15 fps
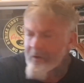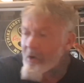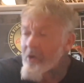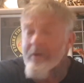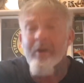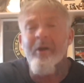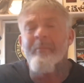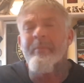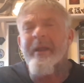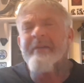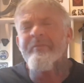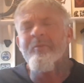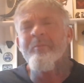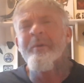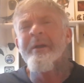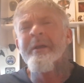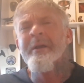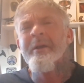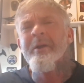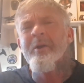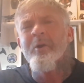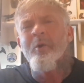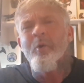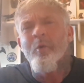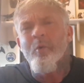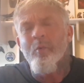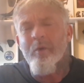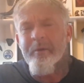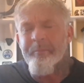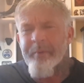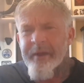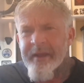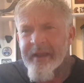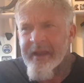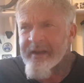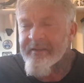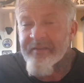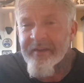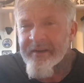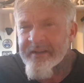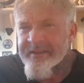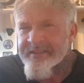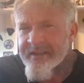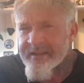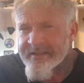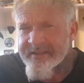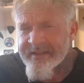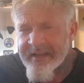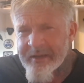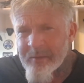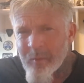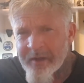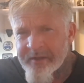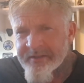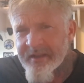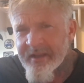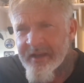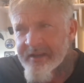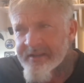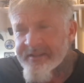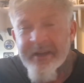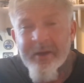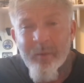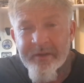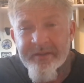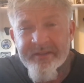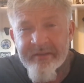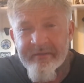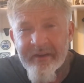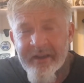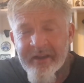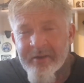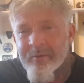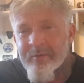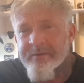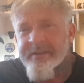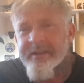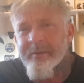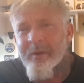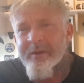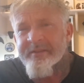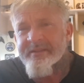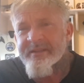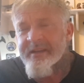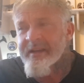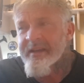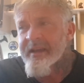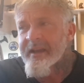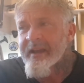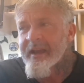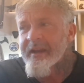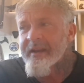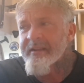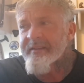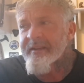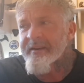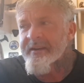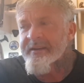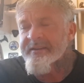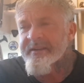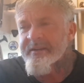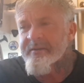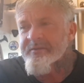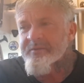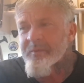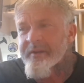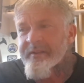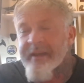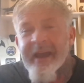online platform would be anything that says tier 1 civilian or T1C, anything that deals with